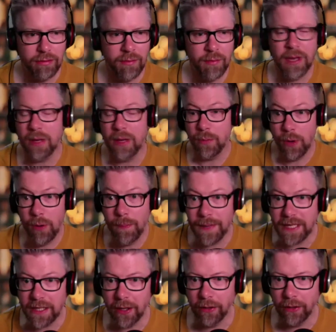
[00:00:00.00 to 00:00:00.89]
well, he will
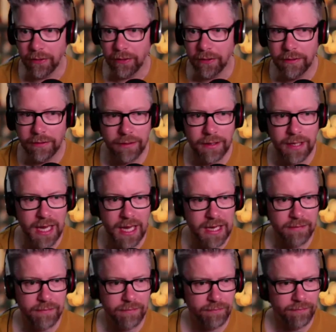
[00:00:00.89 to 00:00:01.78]
be gone
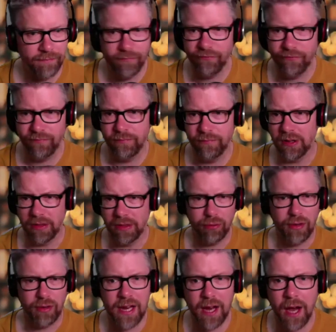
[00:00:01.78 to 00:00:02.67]
in, what,
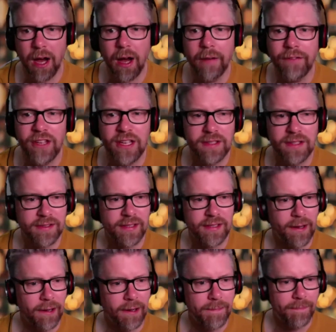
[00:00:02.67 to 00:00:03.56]
three and a half years'
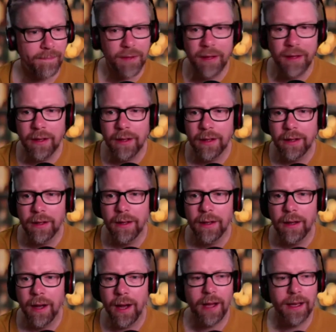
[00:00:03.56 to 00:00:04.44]
time.
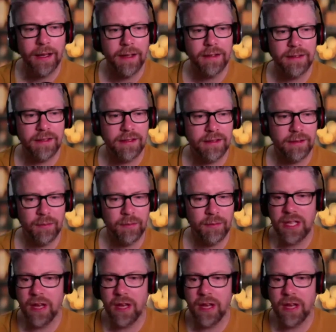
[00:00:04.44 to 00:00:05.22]
And we